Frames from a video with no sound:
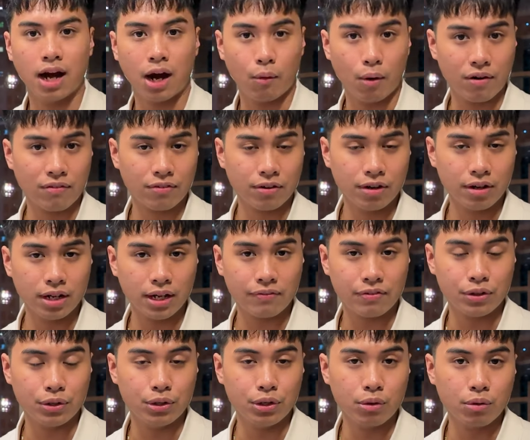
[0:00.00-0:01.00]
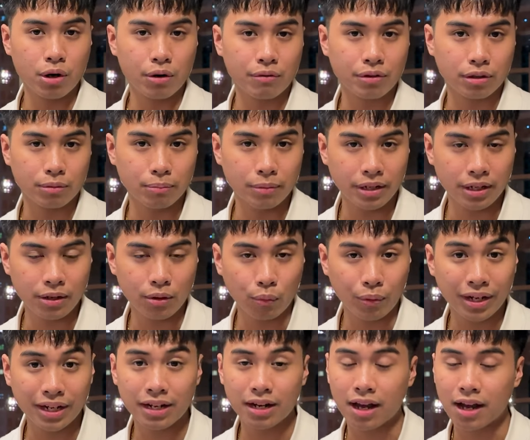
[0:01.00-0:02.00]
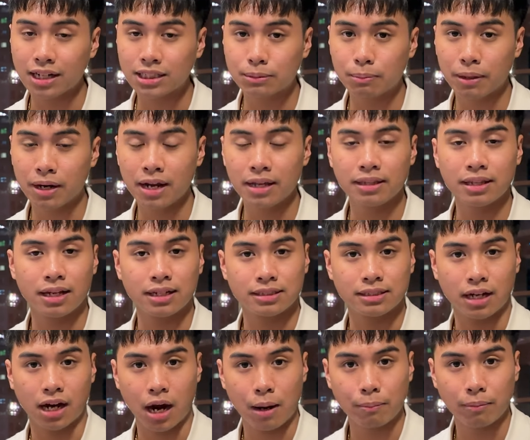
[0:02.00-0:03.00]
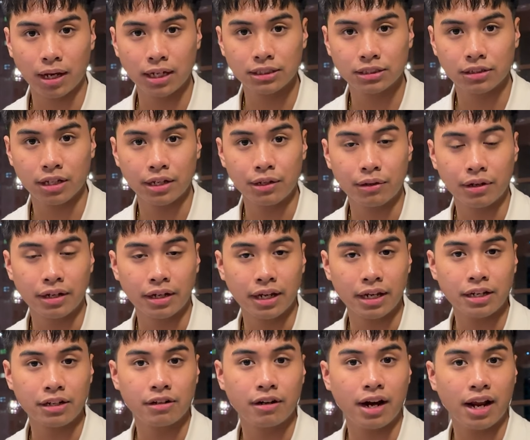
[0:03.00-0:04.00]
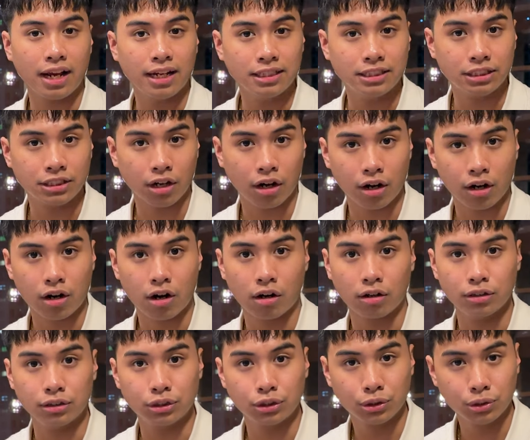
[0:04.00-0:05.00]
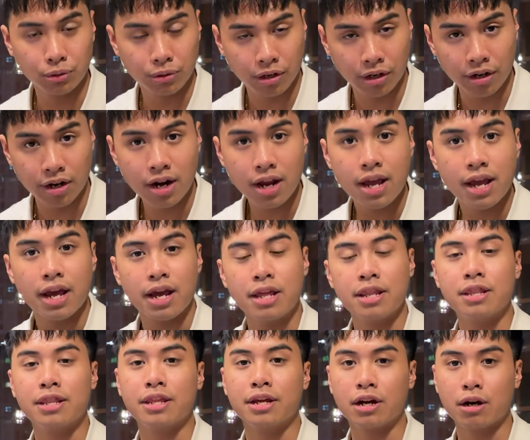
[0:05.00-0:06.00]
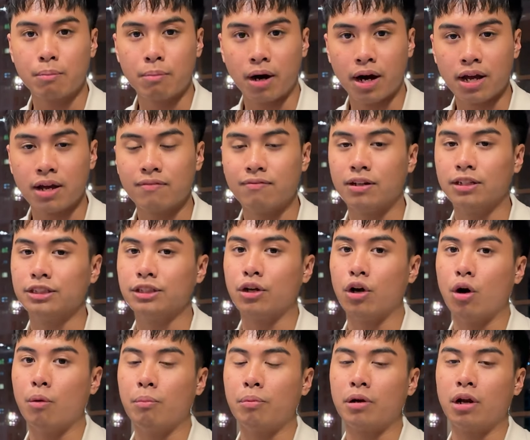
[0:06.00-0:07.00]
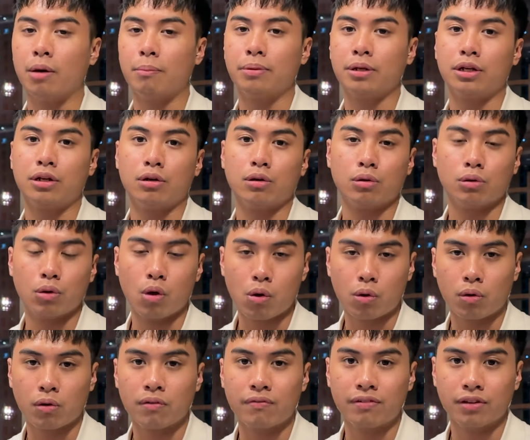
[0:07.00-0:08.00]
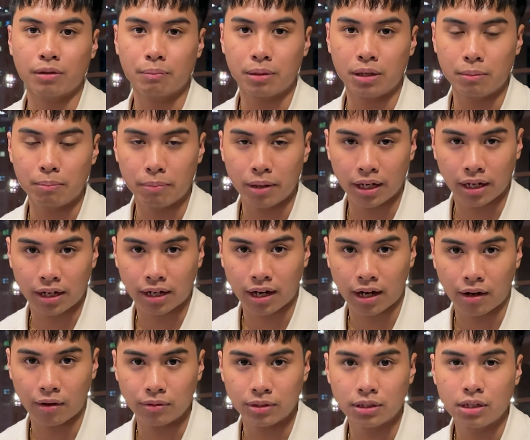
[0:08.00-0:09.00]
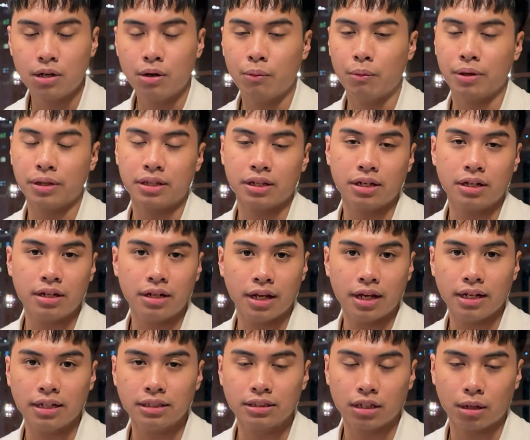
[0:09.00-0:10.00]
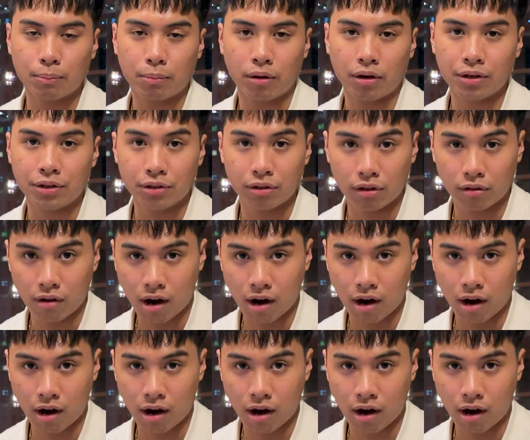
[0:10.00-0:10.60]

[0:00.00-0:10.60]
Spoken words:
However, if you do work with me, we can expedite that timeline so that you can get your ACR card sooner and thereby eventually open up your local Philippine bank account within days upon your